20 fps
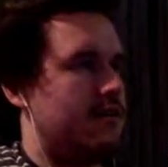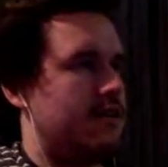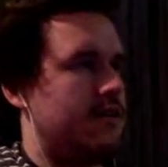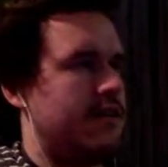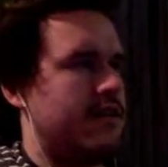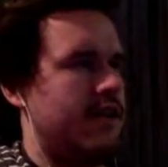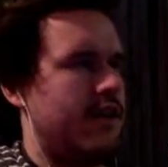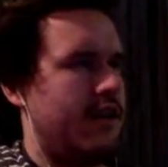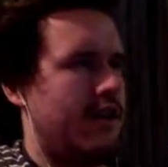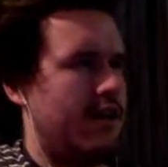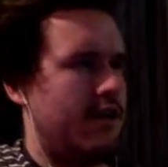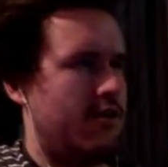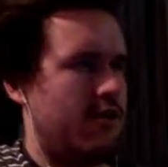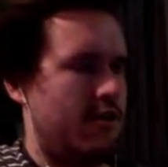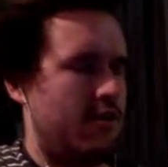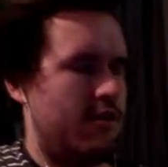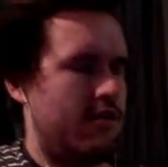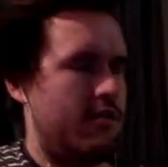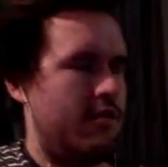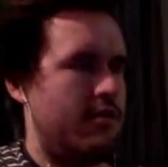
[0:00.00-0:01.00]
Yeah, I
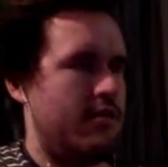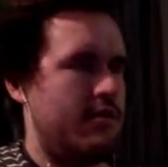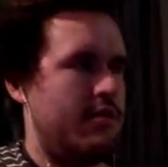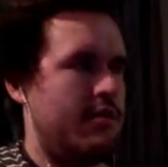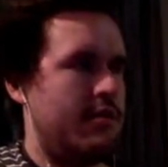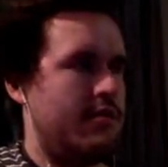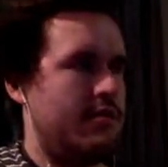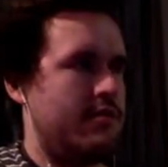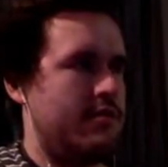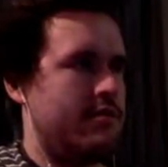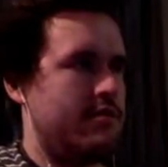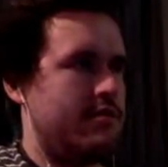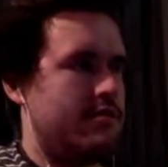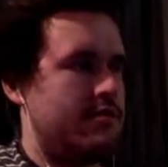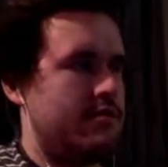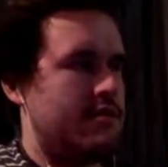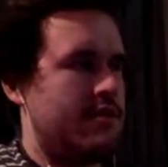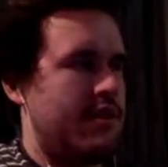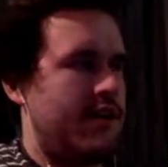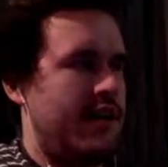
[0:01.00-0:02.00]
don't.
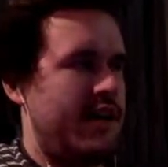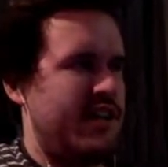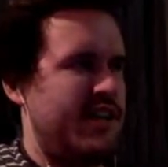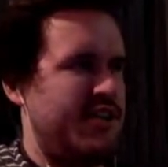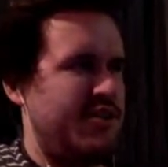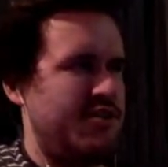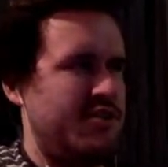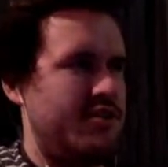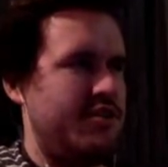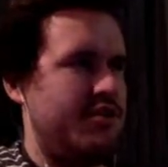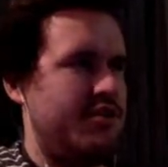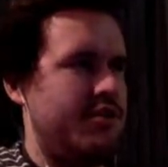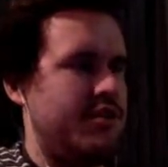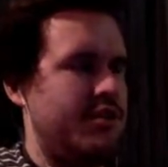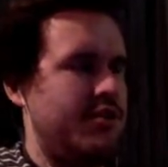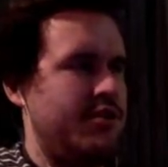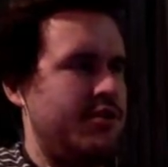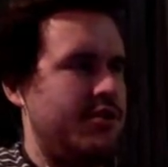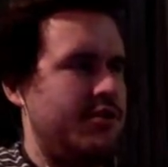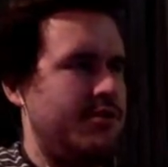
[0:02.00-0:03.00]
Do
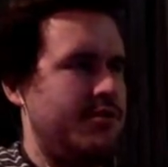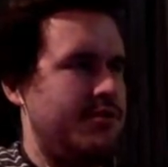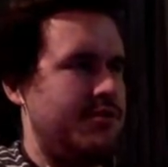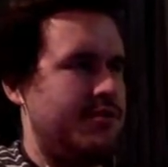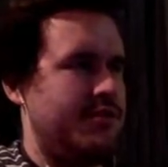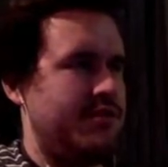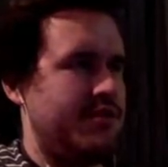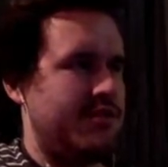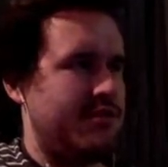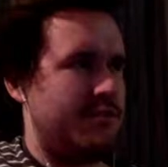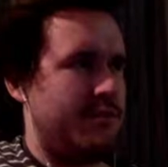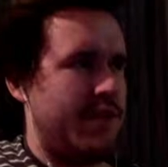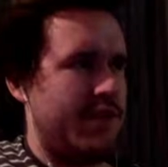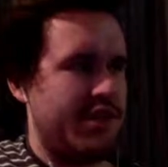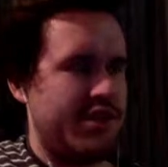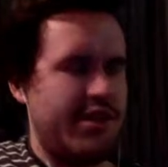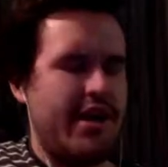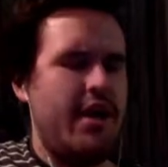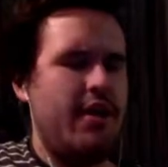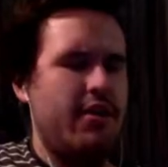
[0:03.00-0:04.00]
you use
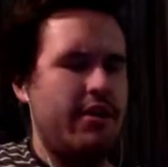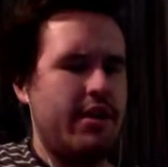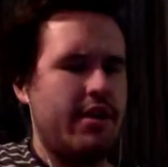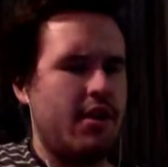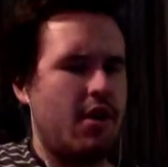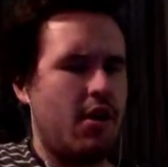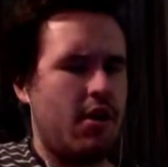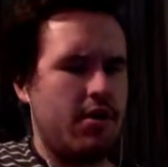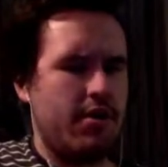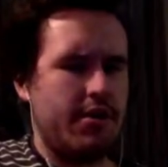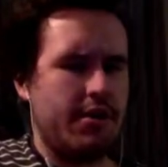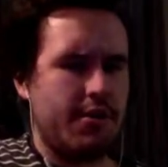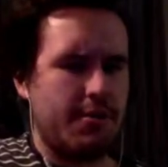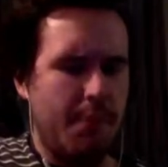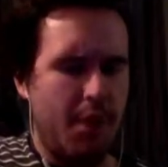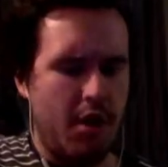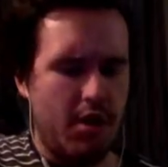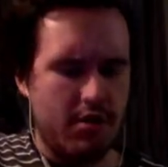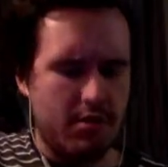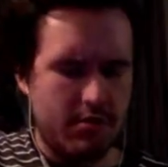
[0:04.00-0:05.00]
dimensionality at all in your
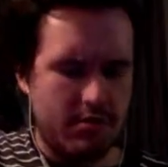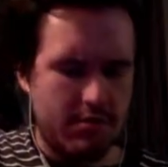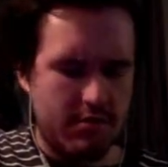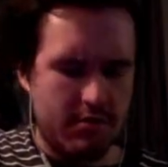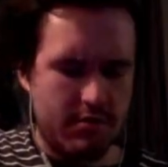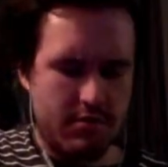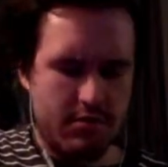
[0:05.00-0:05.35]
model?